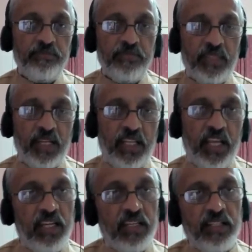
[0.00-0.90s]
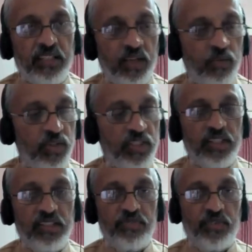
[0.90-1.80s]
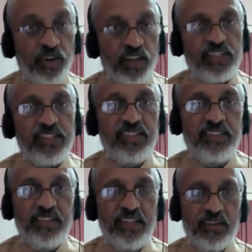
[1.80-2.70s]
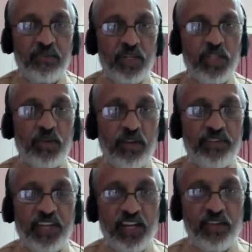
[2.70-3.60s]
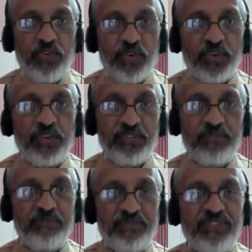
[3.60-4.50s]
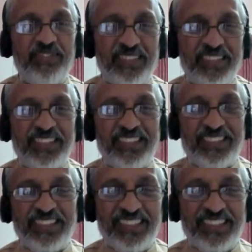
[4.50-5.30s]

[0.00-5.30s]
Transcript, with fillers: And at the end, they voted for us, 112 to 84. Yeah.